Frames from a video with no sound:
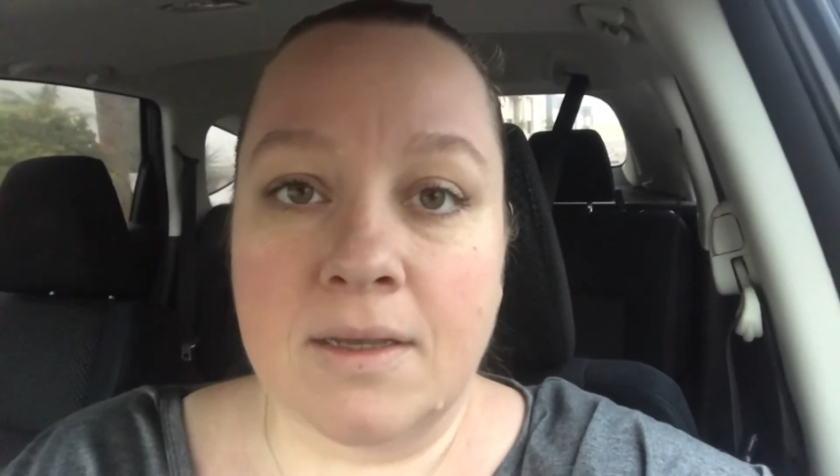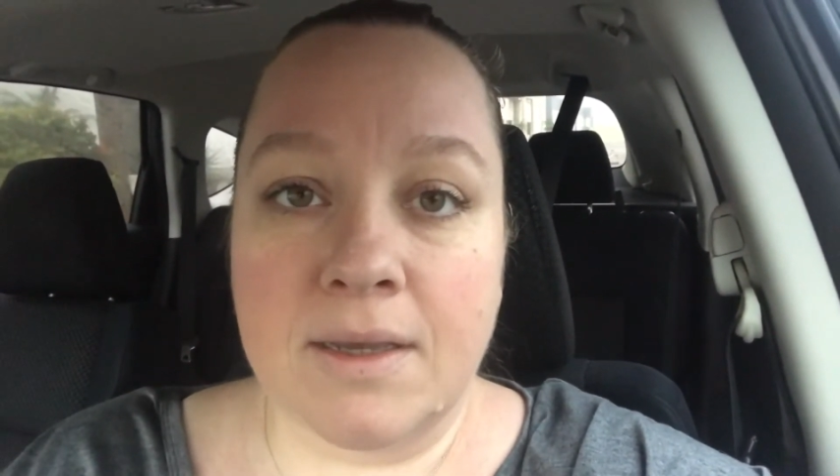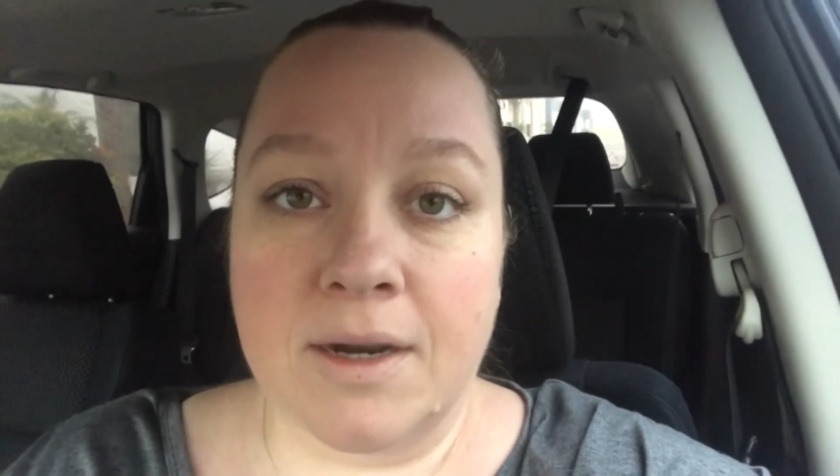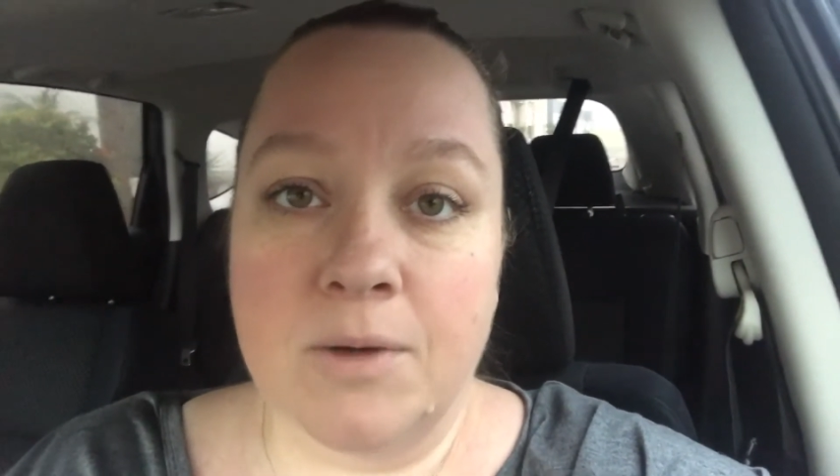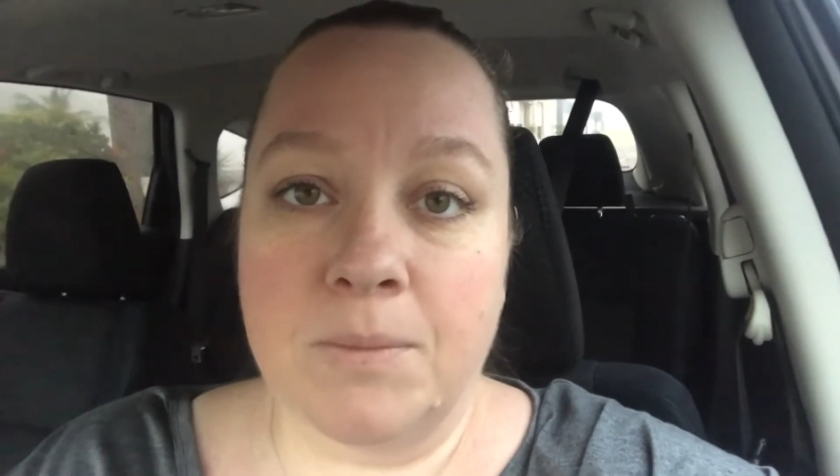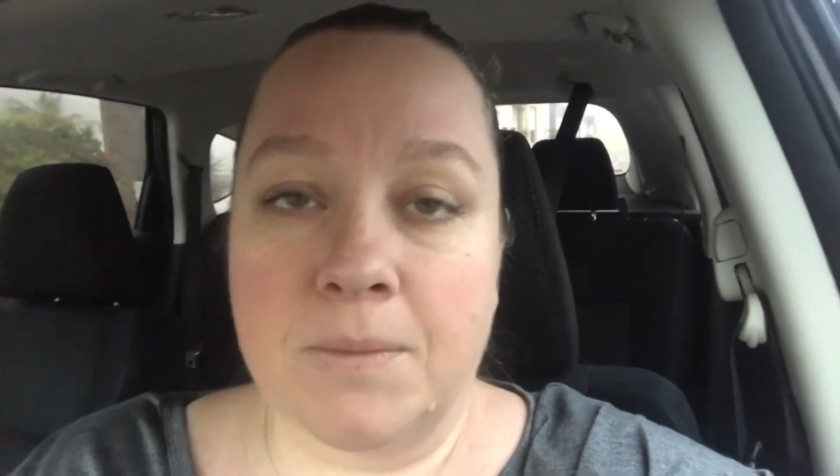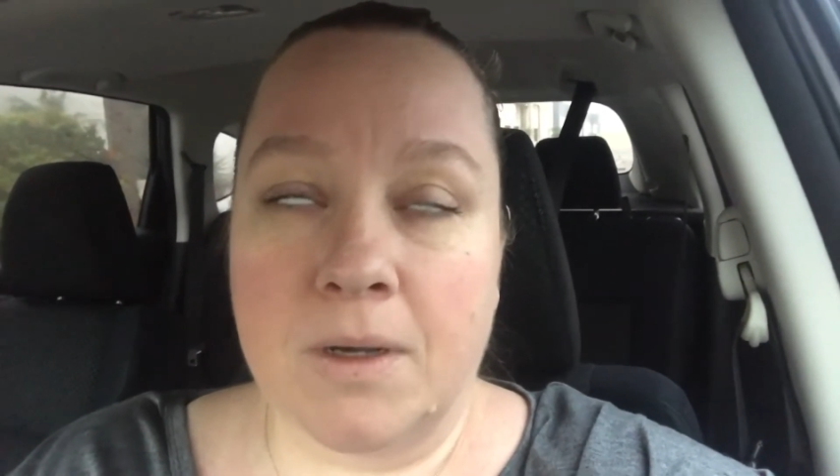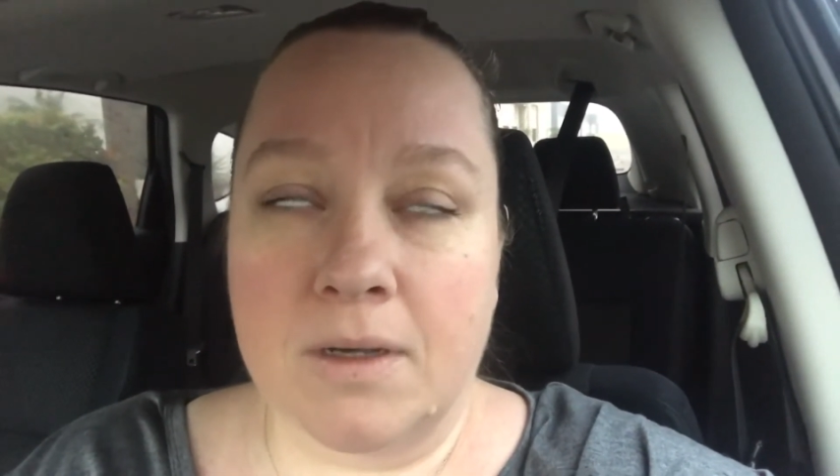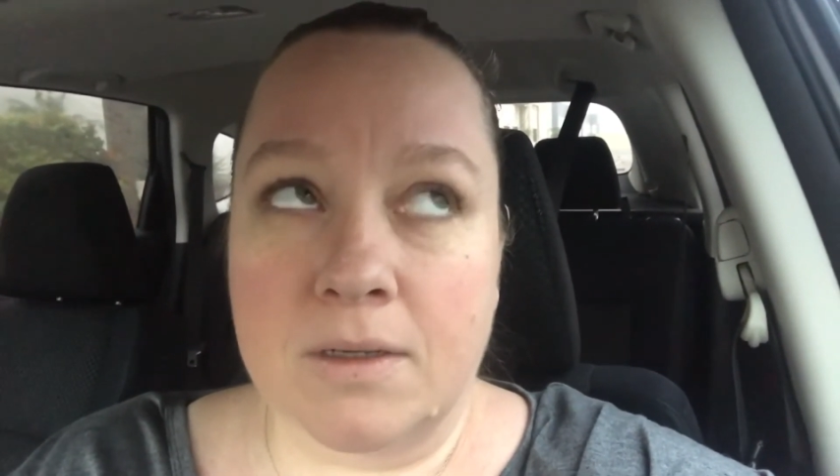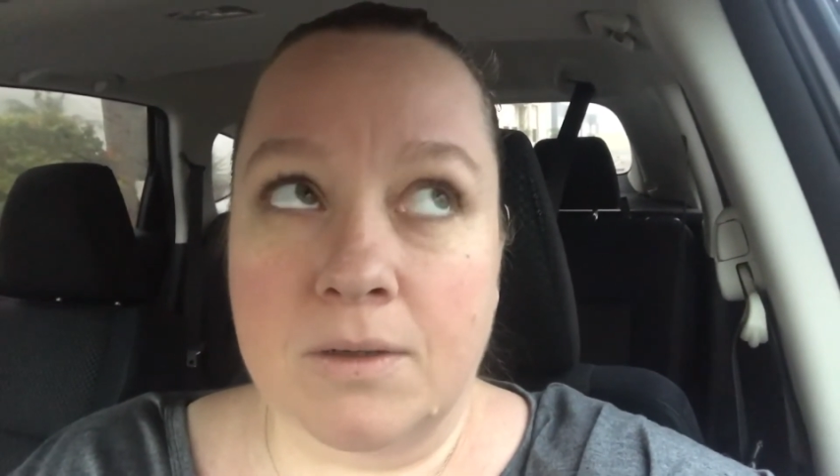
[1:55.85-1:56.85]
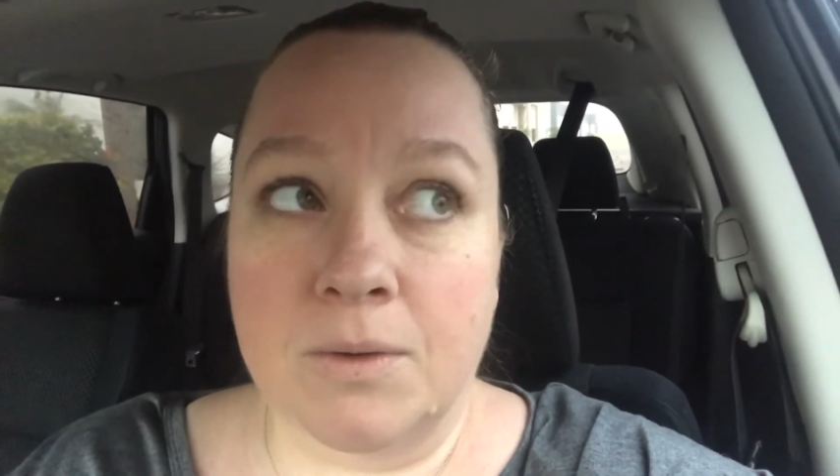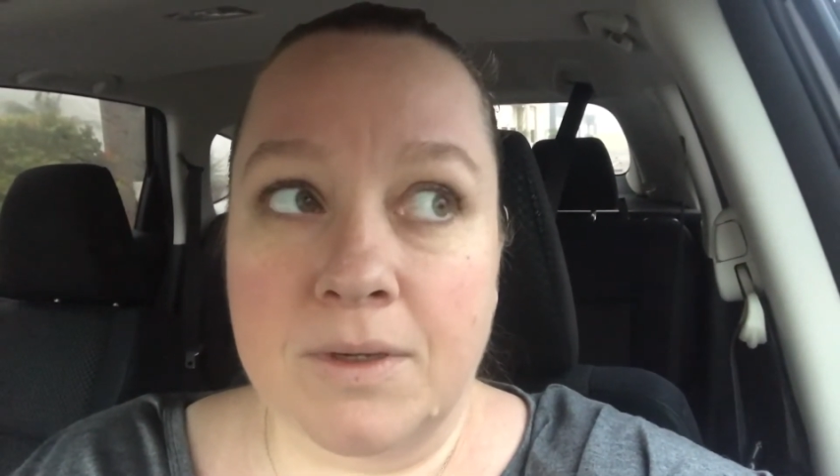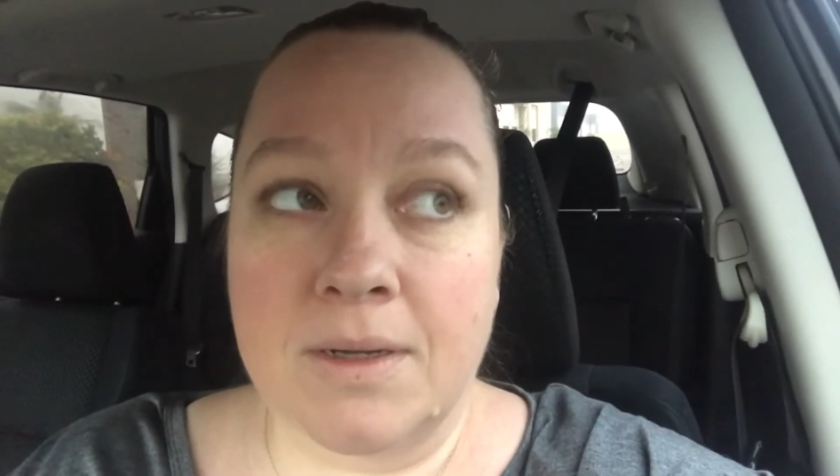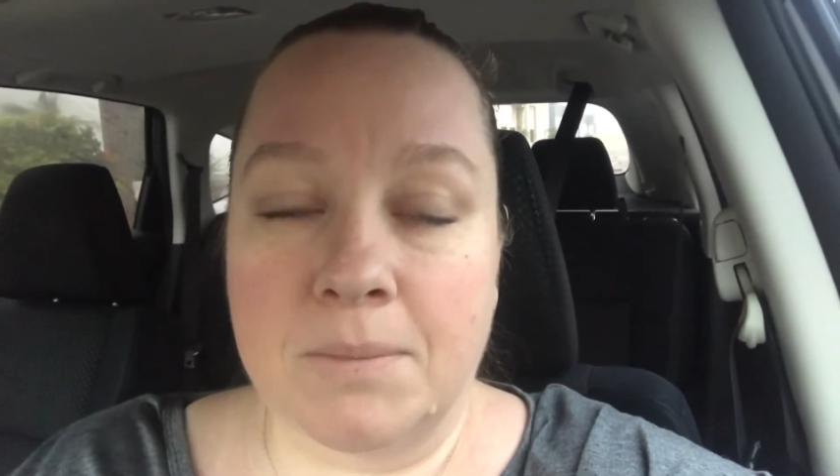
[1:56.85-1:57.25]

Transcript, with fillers: caram uh, coconut